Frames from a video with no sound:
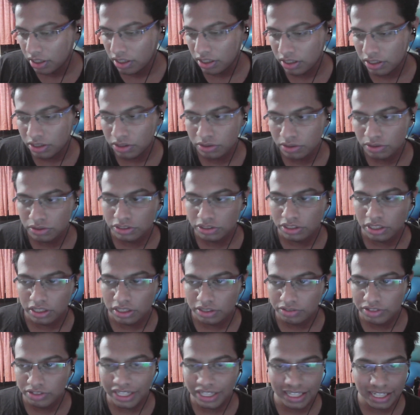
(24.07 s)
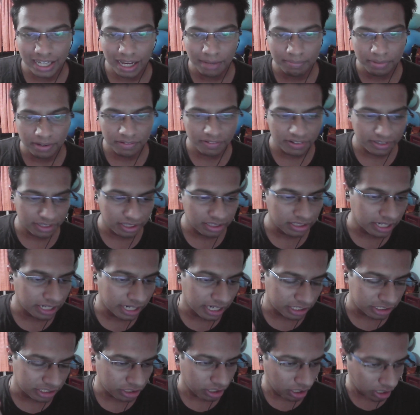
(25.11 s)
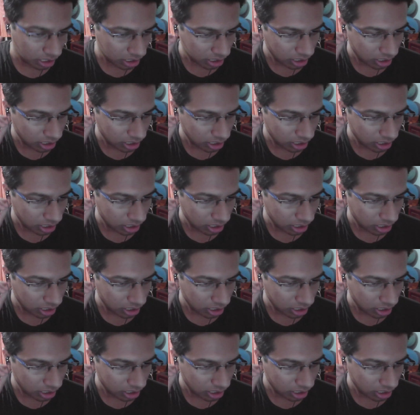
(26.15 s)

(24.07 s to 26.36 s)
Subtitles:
to sort of recap everything that I saw.